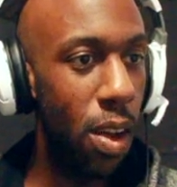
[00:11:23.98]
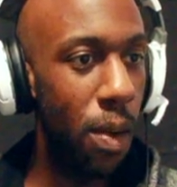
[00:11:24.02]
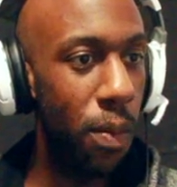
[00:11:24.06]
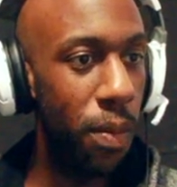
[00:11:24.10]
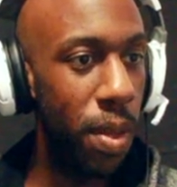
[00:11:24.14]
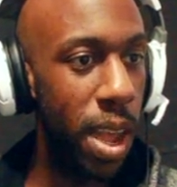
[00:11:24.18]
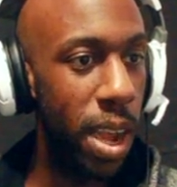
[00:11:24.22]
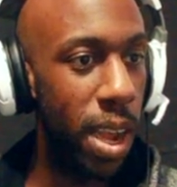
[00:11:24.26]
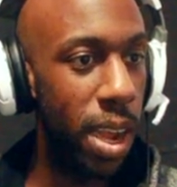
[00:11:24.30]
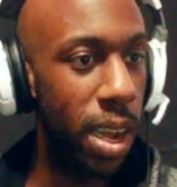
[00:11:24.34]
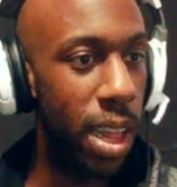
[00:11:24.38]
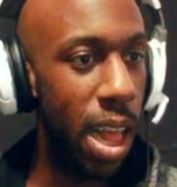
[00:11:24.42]

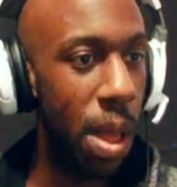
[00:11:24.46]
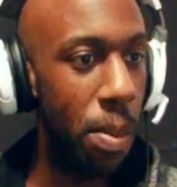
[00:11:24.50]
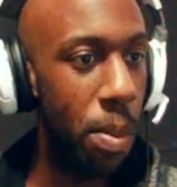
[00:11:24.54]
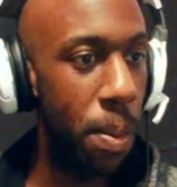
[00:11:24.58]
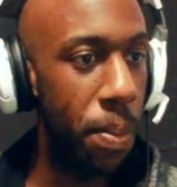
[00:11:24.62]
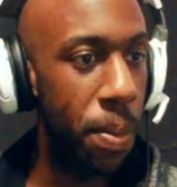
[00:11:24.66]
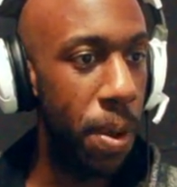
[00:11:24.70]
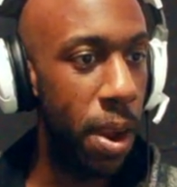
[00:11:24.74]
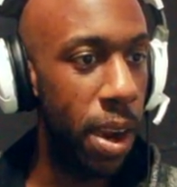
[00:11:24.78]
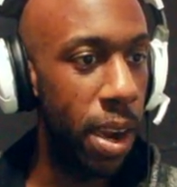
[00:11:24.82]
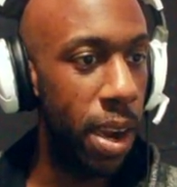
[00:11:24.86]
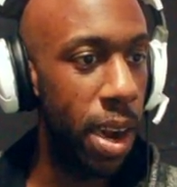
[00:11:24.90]
Hopefully I can climb
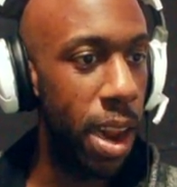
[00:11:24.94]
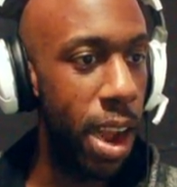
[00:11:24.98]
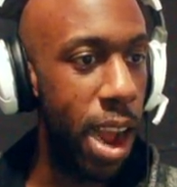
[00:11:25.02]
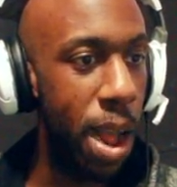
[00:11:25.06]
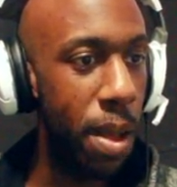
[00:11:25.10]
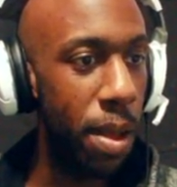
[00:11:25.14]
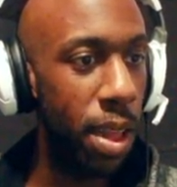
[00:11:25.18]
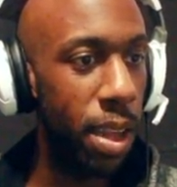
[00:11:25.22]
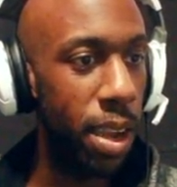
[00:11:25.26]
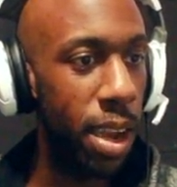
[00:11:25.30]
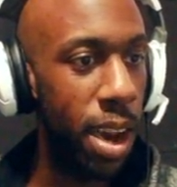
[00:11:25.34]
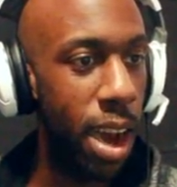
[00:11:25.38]
up here. Can I
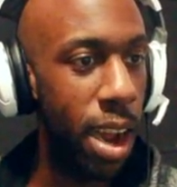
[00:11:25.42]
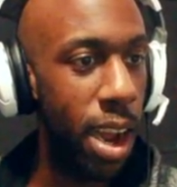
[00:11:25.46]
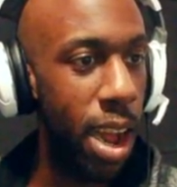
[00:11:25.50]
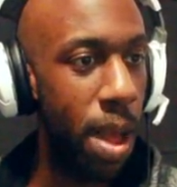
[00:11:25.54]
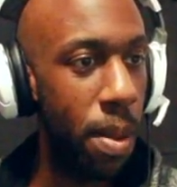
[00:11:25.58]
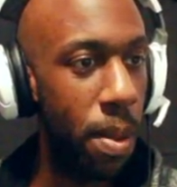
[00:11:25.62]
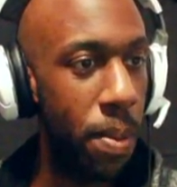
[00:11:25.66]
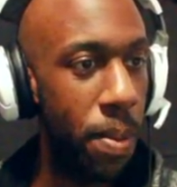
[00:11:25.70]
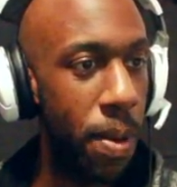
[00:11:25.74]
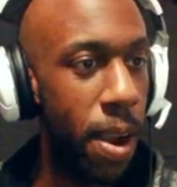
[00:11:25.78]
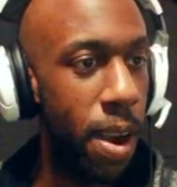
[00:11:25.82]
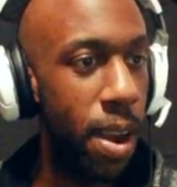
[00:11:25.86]
come? Can I
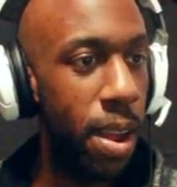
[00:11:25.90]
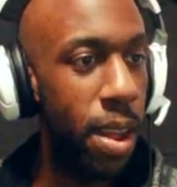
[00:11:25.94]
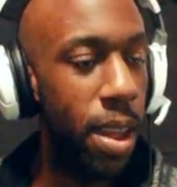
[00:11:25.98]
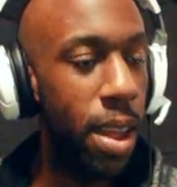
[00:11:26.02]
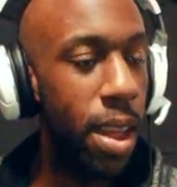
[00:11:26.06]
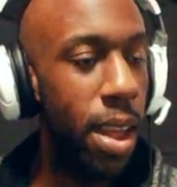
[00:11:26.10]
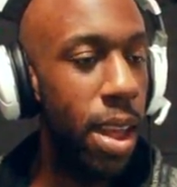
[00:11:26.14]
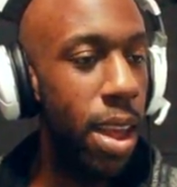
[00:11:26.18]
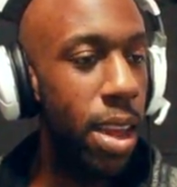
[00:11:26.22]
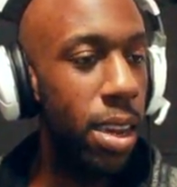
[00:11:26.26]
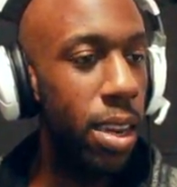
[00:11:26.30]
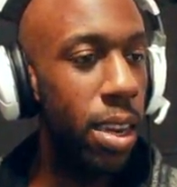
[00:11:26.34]
climb
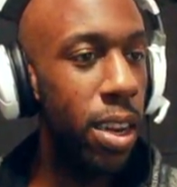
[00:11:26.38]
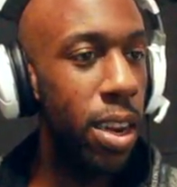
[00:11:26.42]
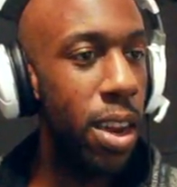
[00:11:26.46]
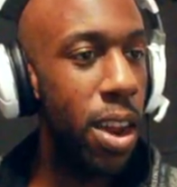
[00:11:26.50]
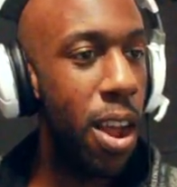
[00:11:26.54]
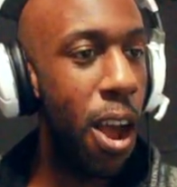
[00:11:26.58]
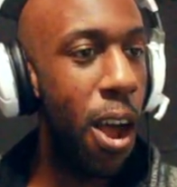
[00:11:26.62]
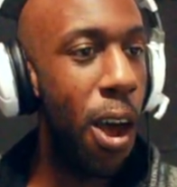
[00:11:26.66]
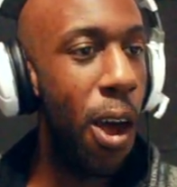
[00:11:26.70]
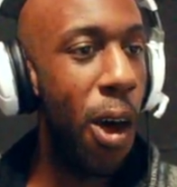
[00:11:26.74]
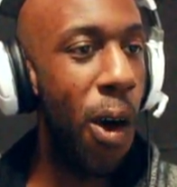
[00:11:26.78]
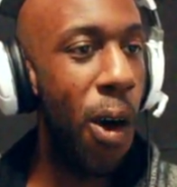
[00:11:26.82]
up here?
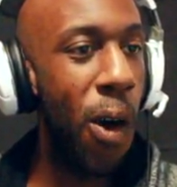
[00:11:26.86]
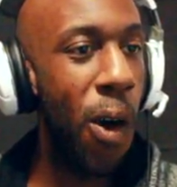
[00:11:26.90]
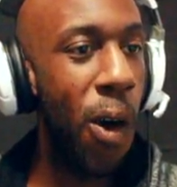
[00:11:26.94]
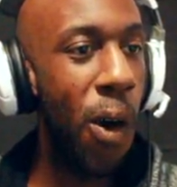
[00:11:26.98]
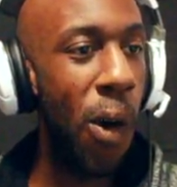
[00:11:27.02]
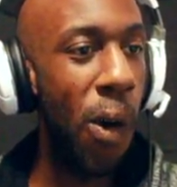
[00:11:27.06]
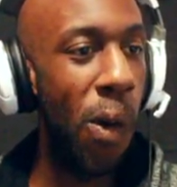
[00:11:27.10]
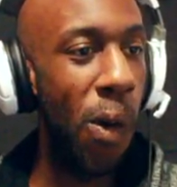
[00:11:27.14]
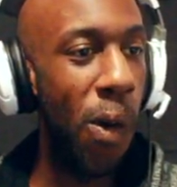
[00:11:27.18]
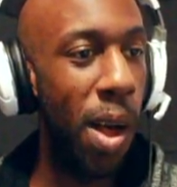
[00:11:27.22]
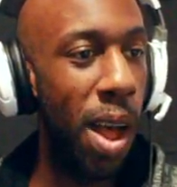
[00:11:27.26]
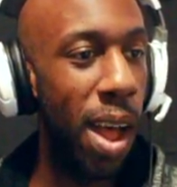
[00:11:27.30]

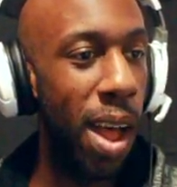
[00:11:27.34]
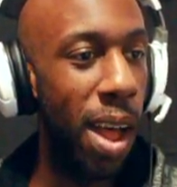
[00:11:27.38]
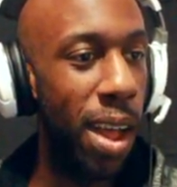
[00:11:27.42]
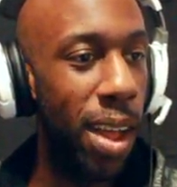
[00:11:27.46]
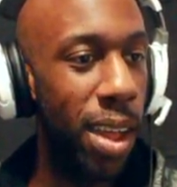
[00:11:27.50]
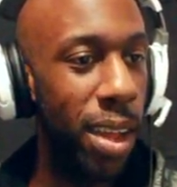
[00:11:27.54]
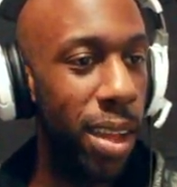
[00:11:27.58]
No!